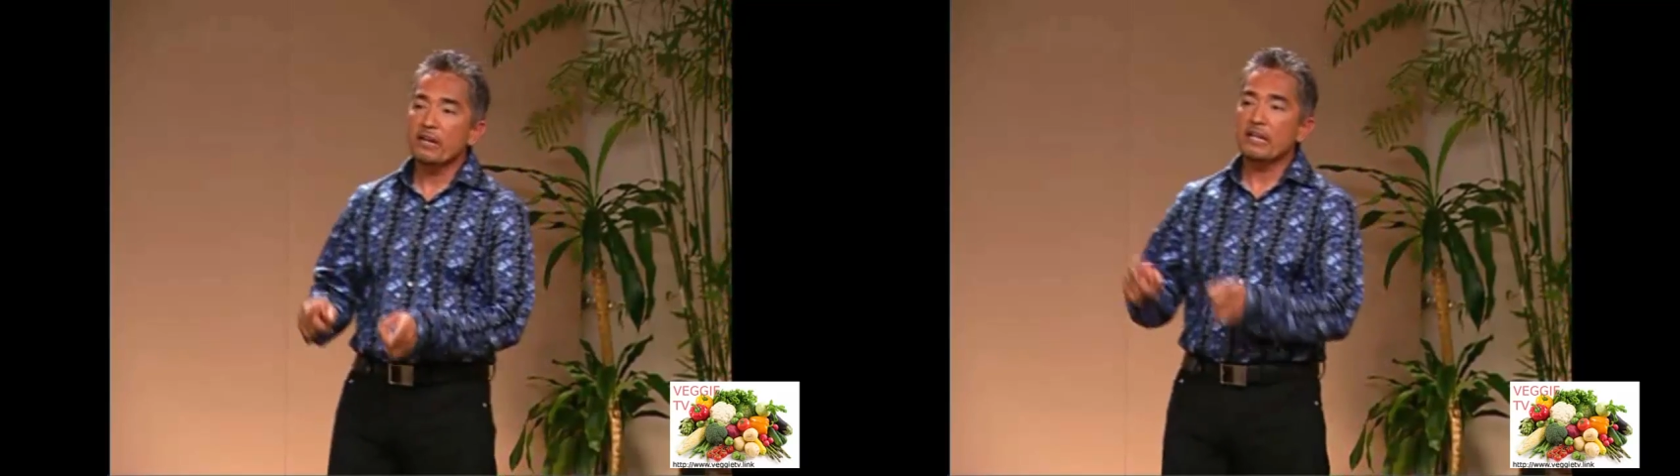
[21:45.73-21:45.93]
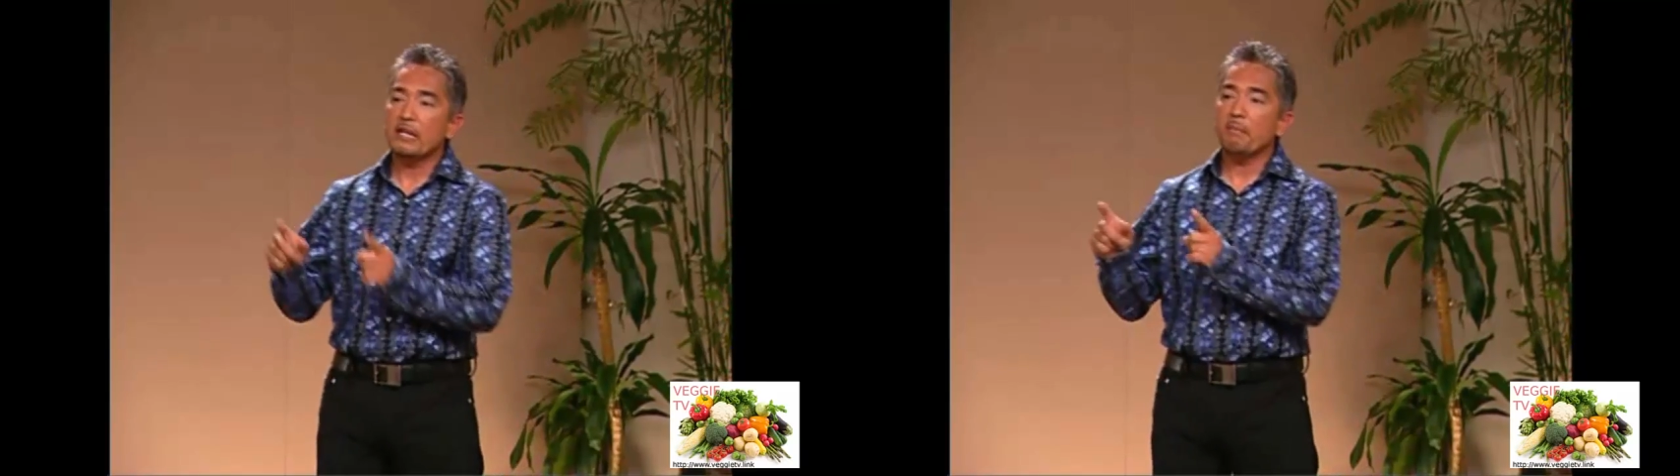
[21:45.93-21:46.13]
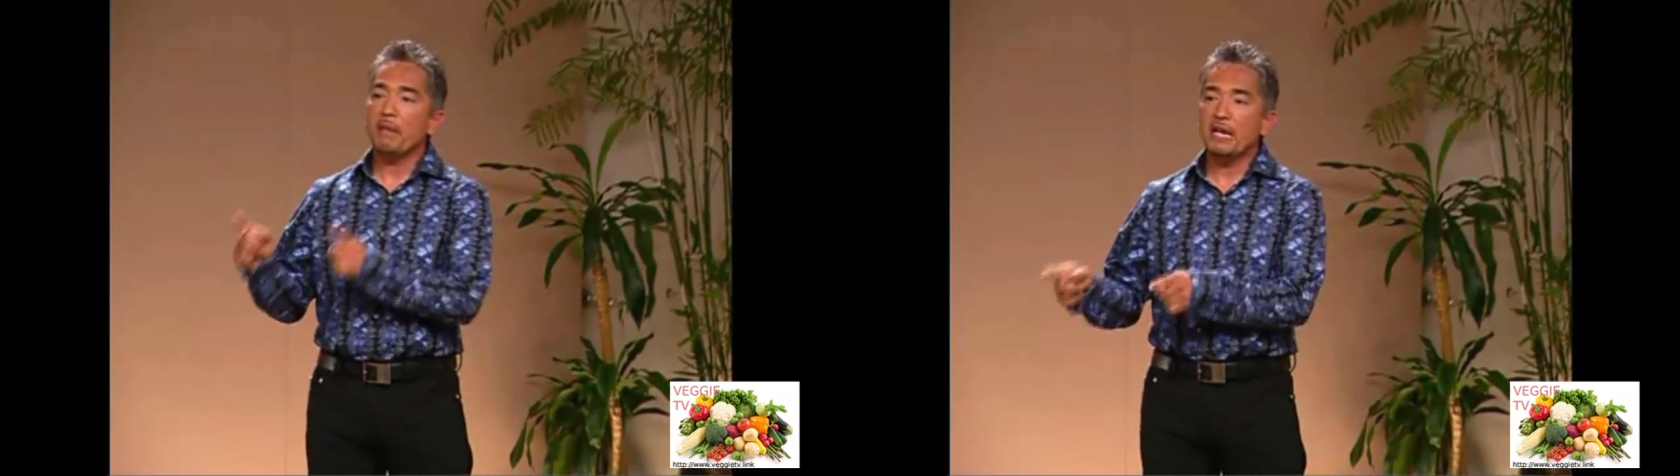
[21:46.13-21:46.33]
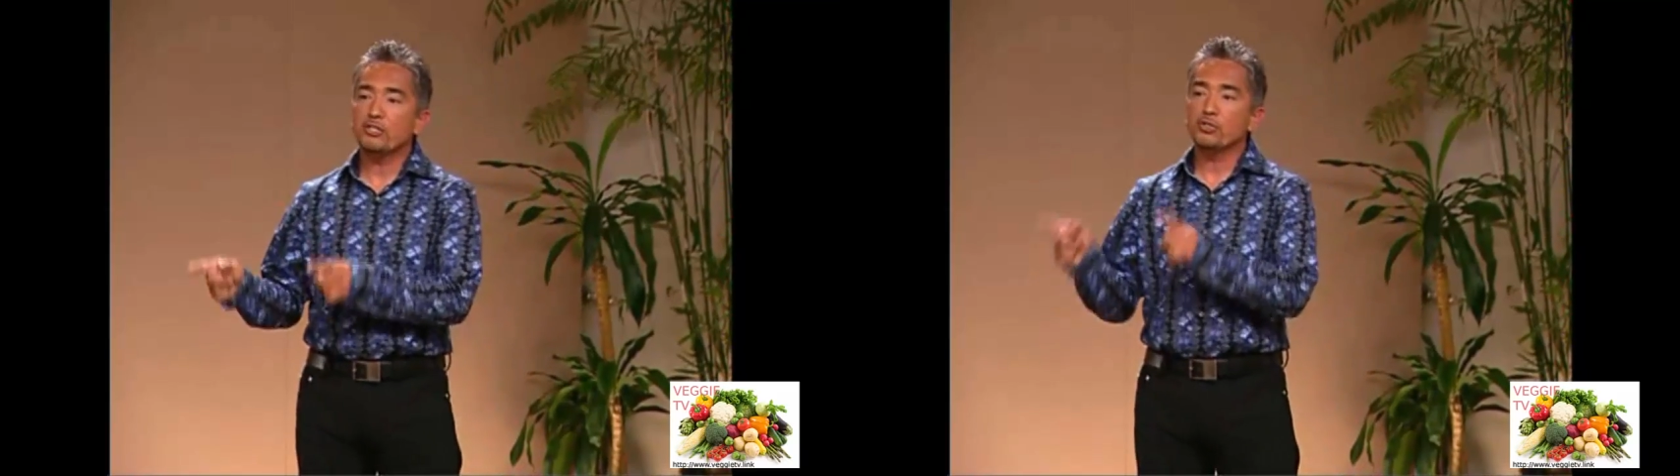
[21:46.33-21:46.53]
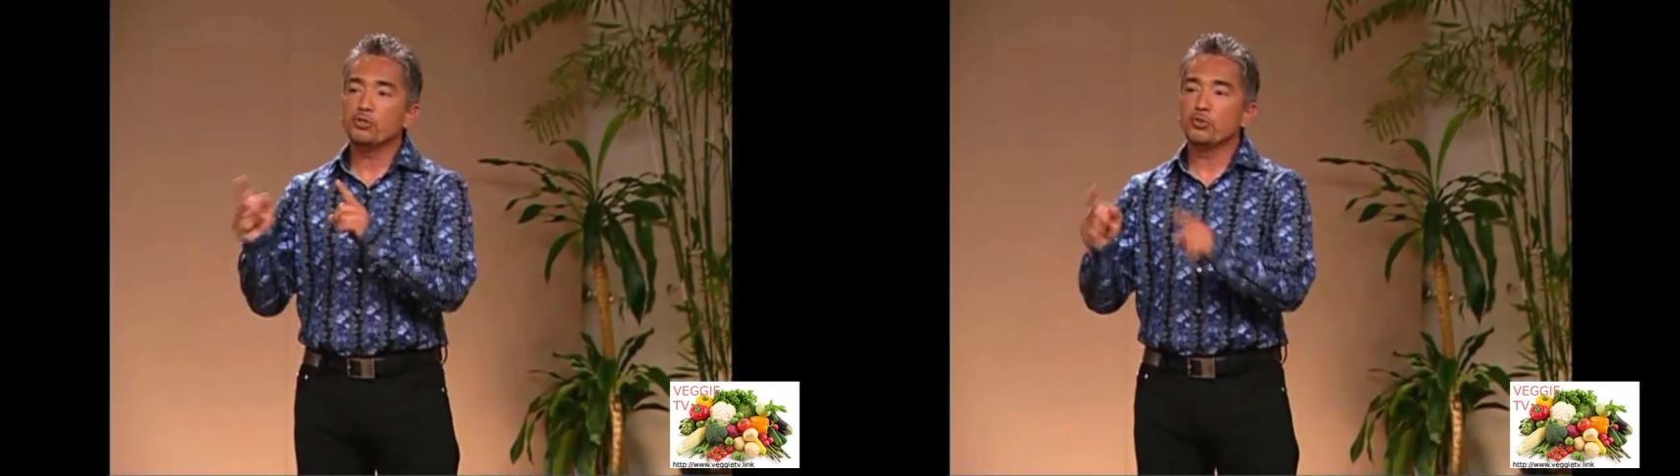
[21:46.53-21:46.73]
he
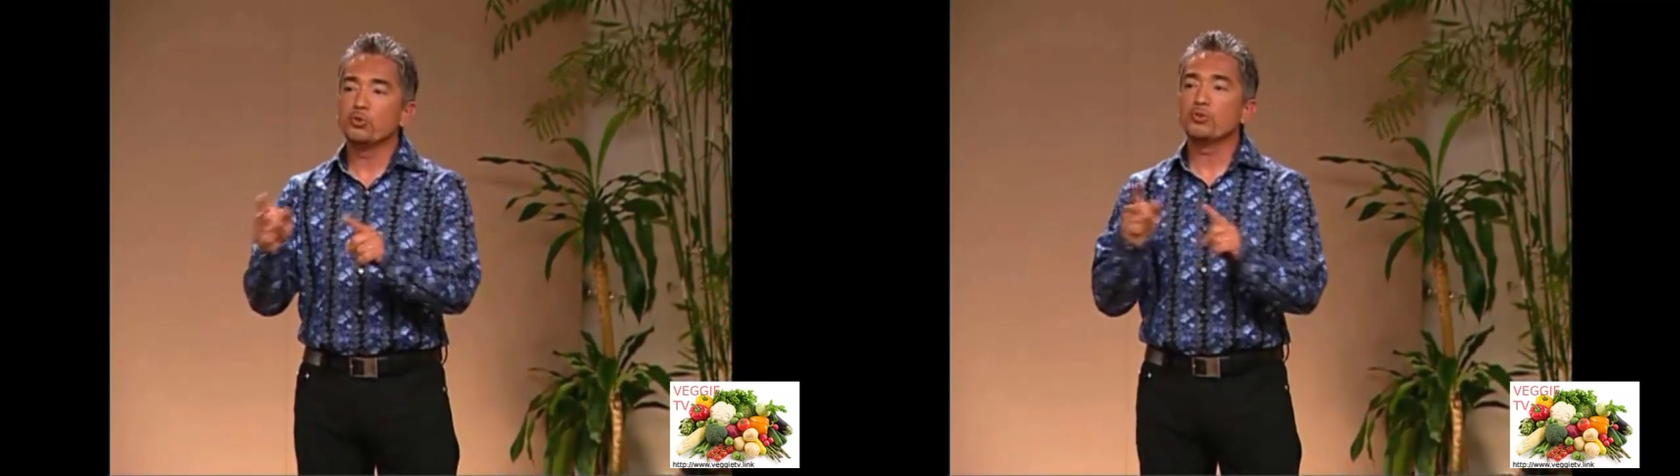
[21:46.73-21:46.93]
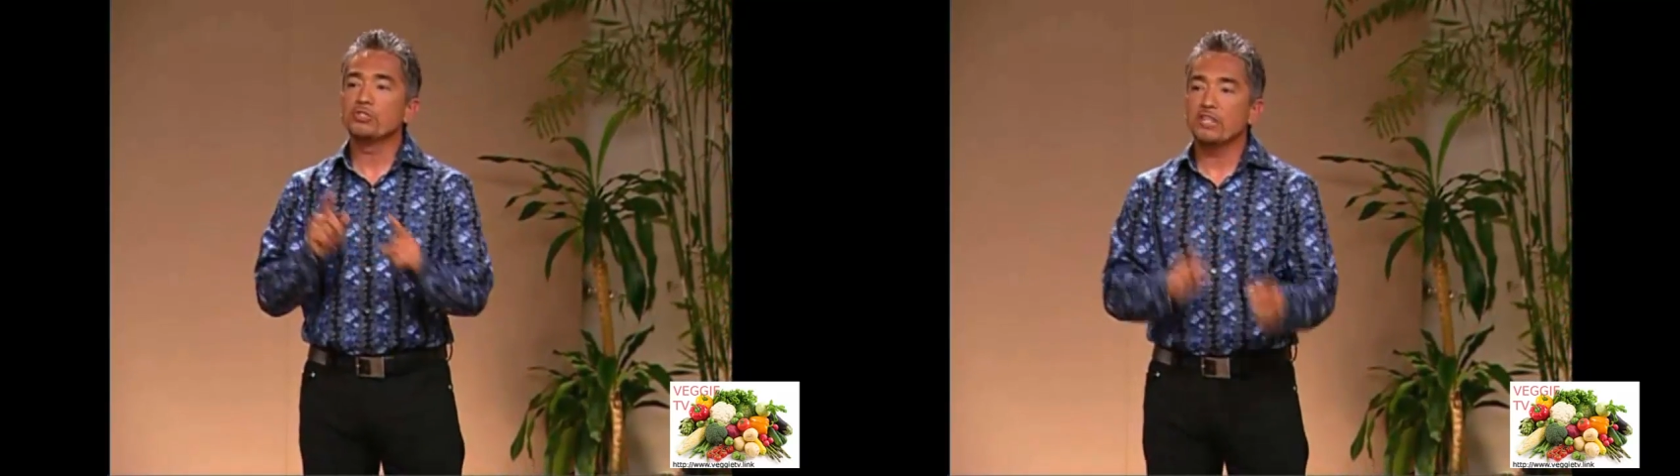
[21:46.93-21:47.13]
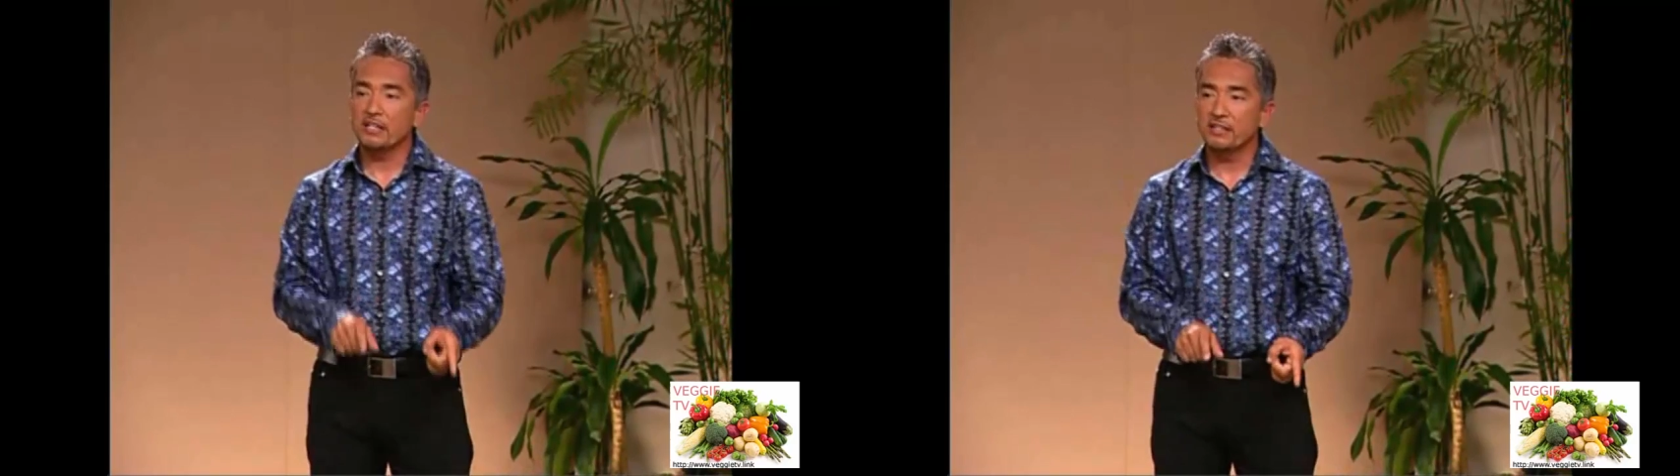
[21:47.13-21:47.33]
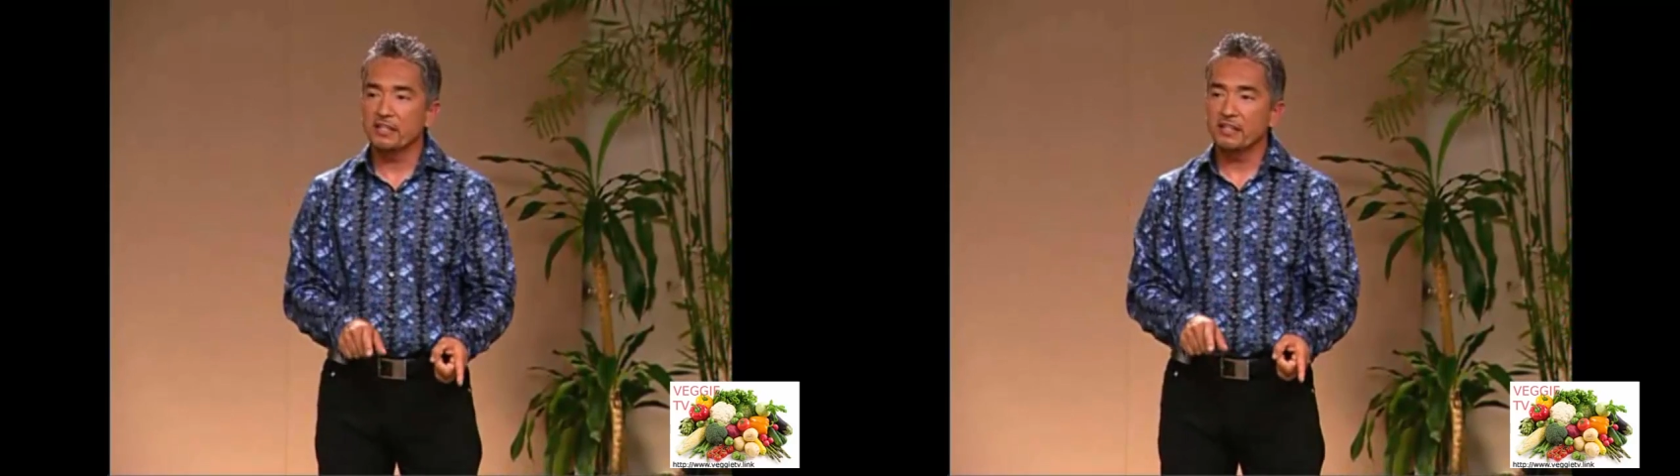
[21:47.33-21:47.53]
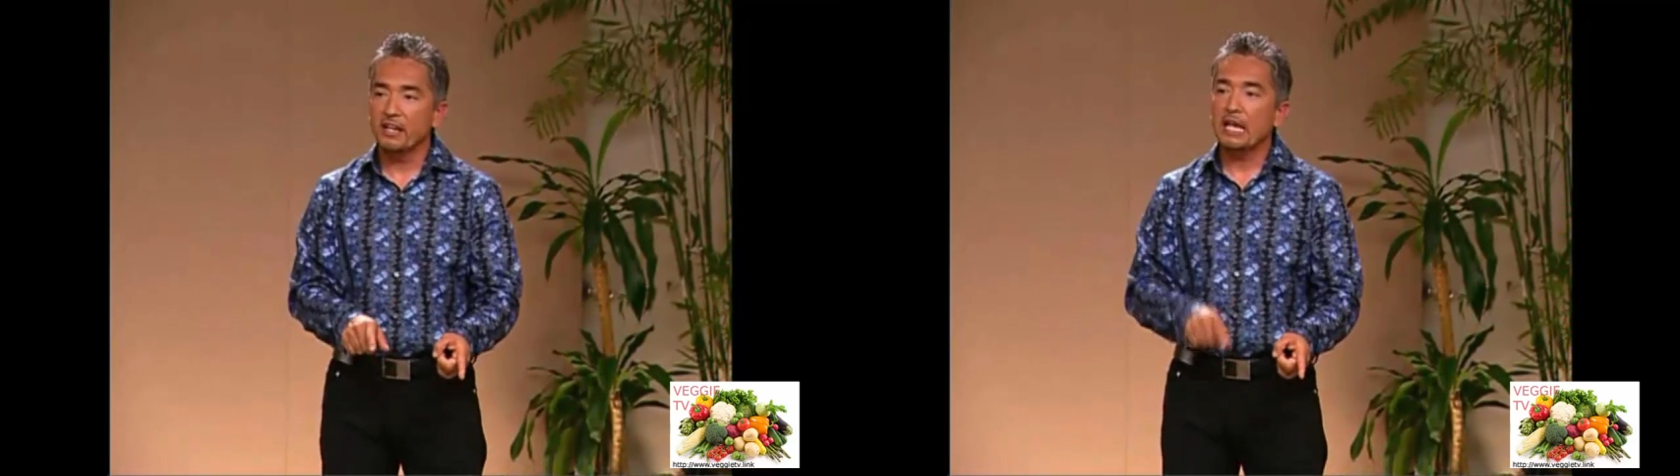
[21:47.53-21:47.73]
makes you do something,